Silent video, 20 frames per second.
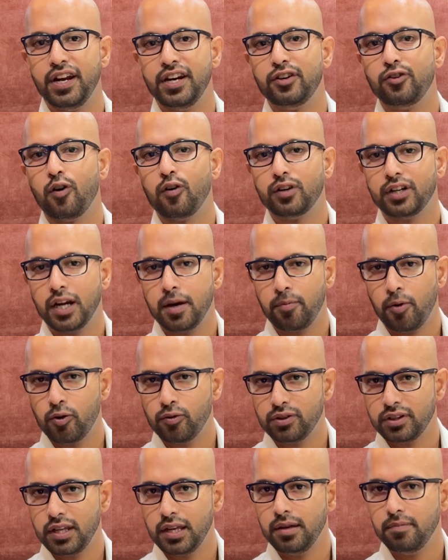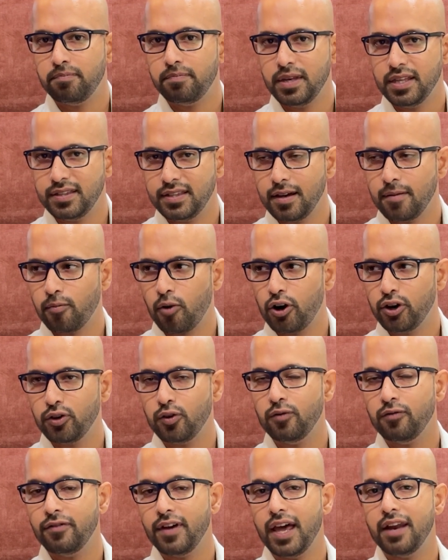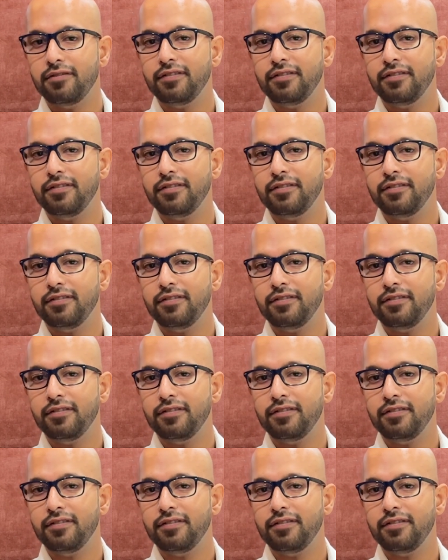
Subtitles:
talked about the PCM module where